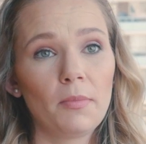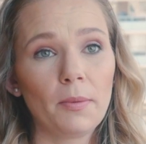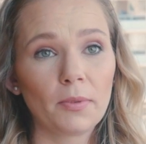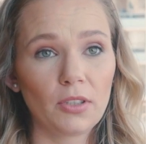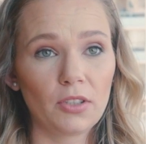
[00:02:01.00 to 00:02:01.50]

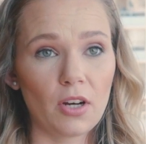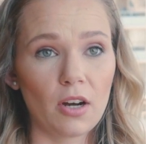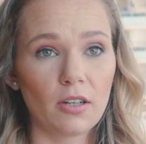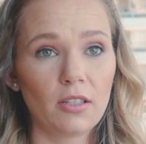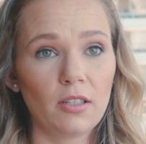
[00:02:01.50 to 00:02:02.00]
people to
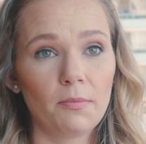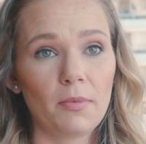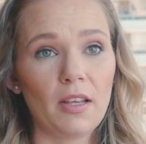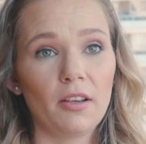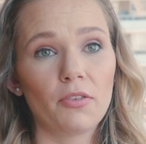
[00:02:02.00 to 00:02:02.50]
start
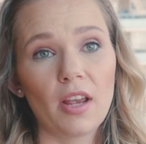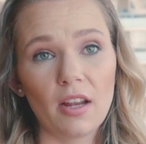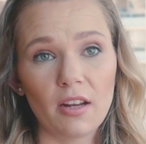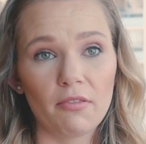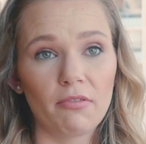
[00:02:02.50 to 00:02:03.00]
being
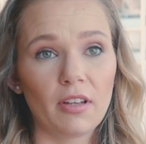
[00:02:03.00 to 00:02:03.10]
creative